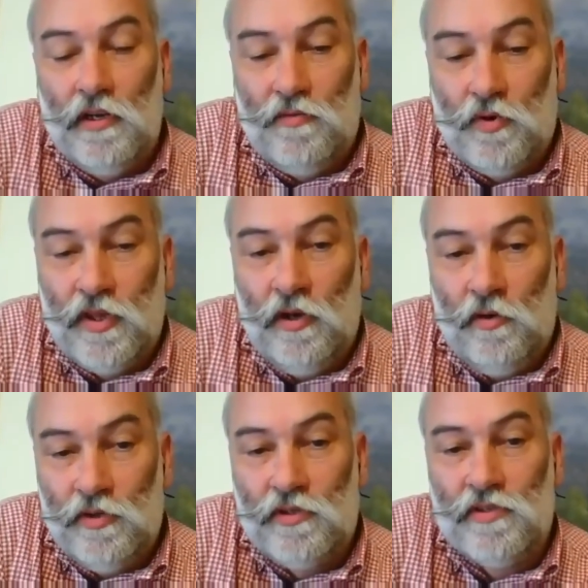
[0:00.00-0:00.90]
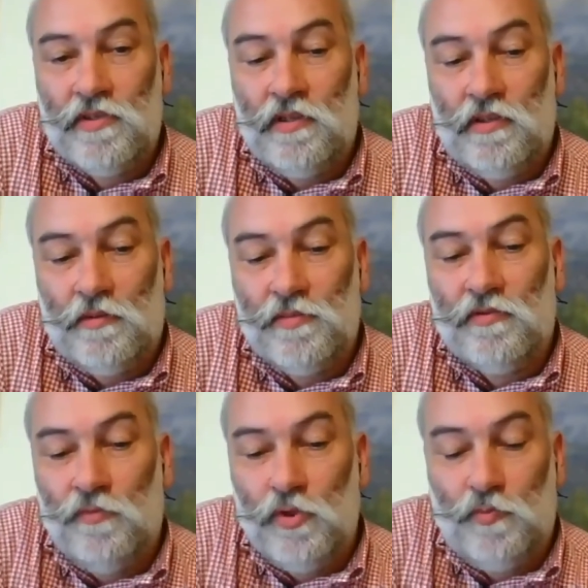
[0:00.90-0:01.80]
the owners in terms of
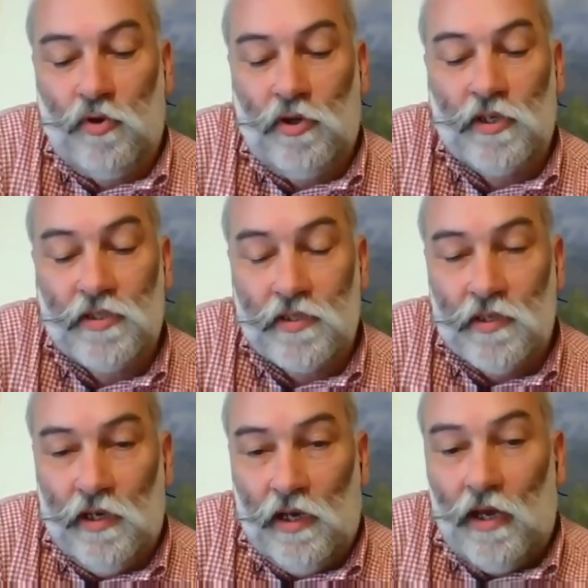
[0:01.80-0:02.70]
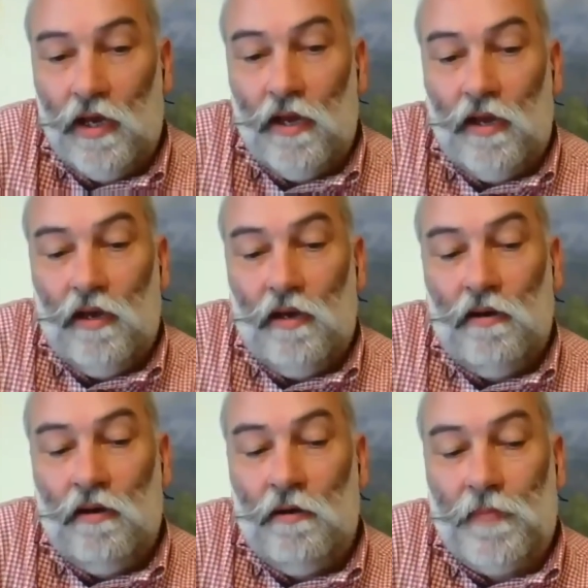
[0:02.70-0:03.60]
wood products.
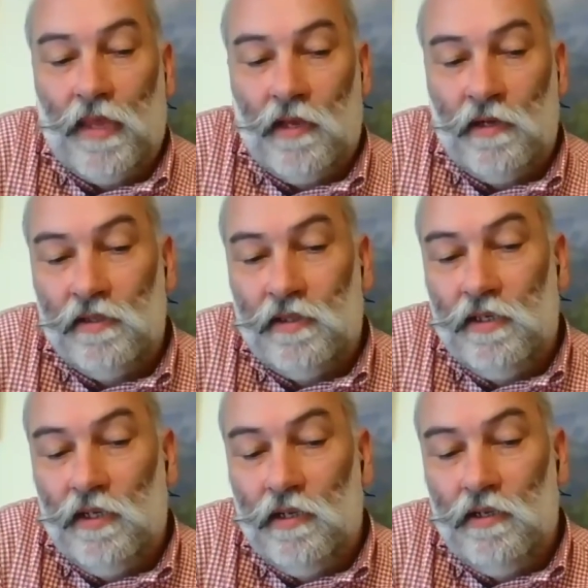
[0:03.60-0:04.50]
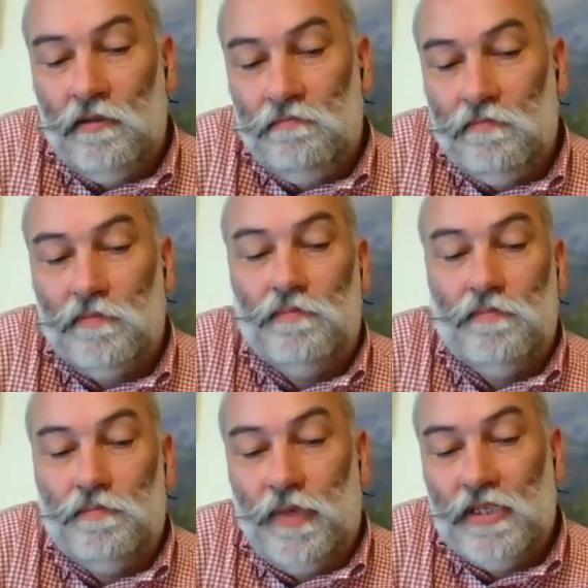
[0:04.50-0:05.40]
And until
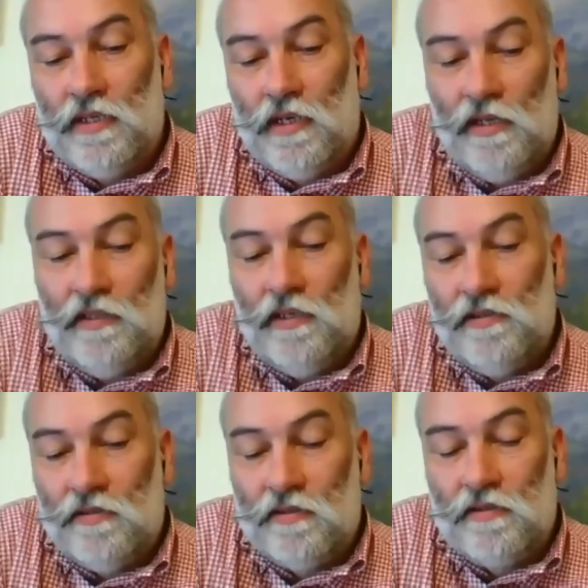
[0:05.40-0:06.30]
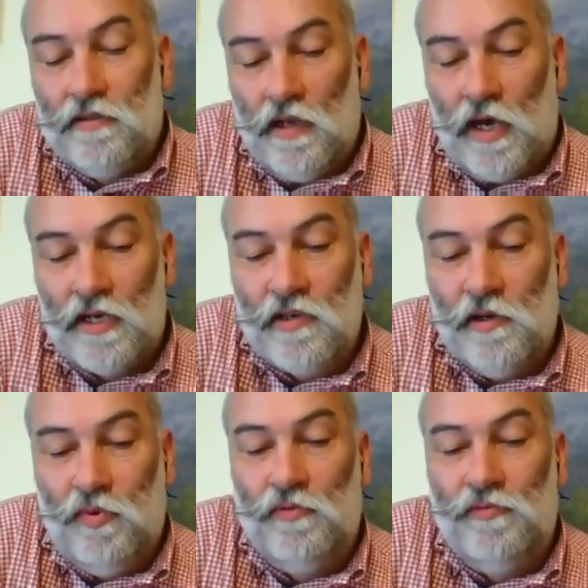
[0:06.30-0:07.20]
basically these last
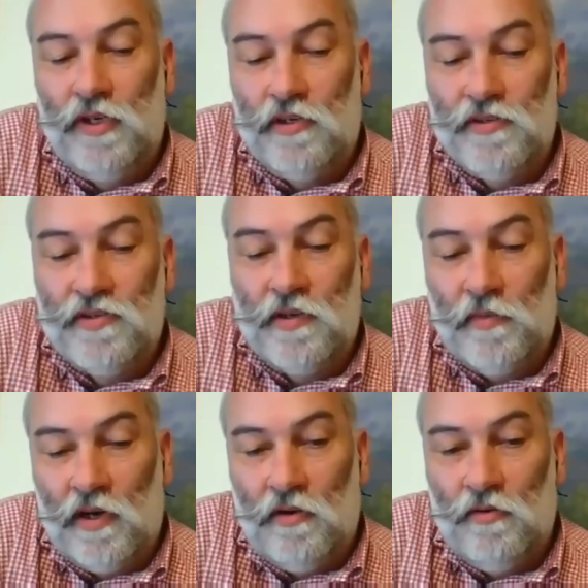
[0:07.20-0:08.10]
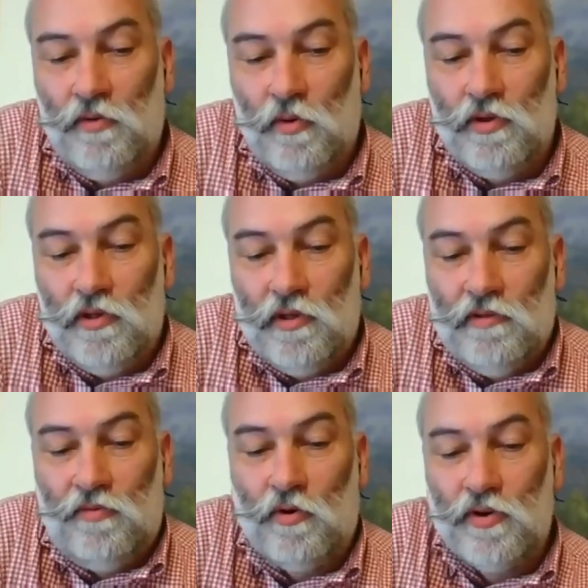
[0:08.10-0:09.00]
couple of years, somehow all the
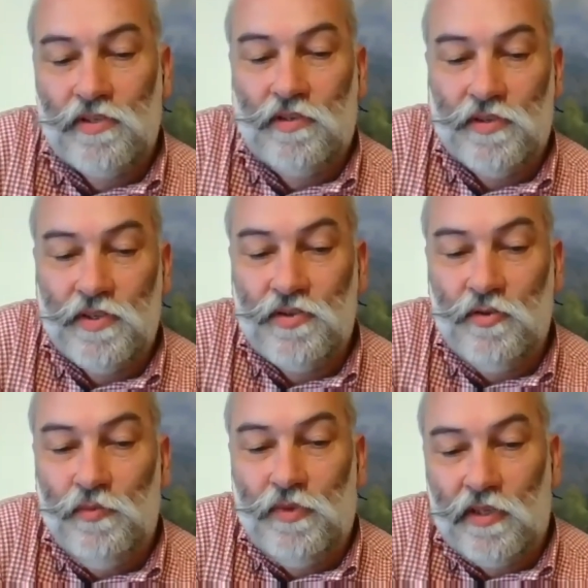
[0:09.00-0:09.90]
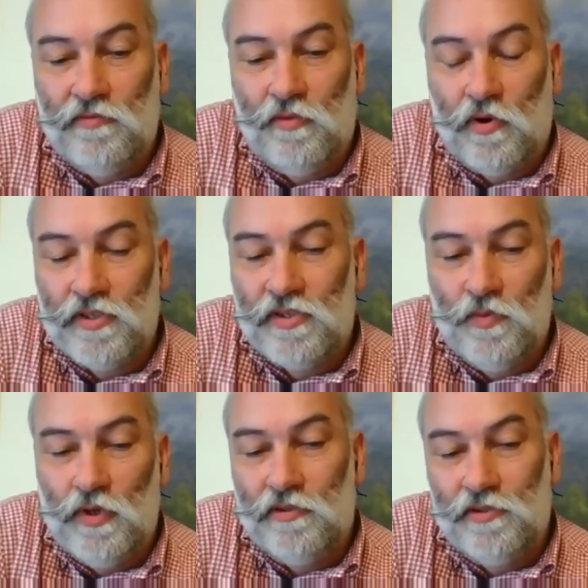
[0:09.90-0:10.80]
foresters assumed that forests
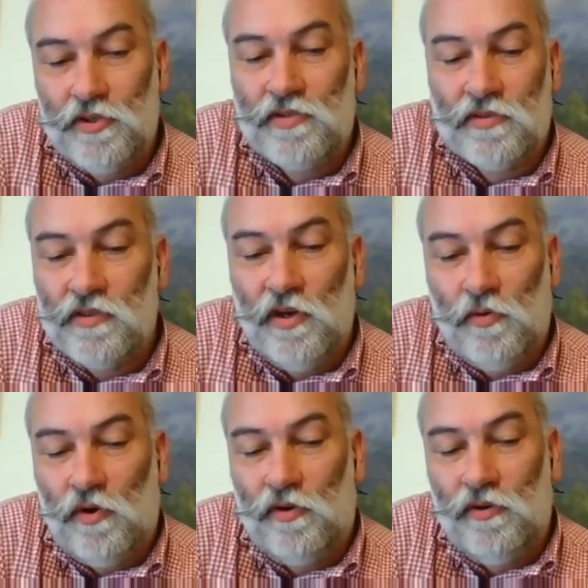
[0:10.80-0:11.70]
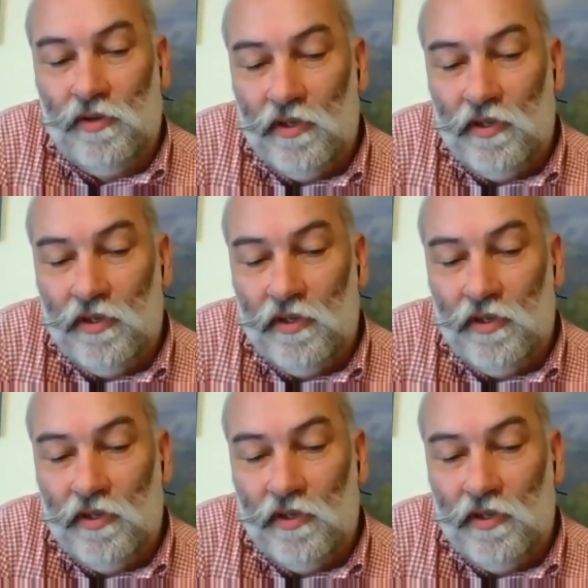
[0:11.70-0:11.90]
will just go on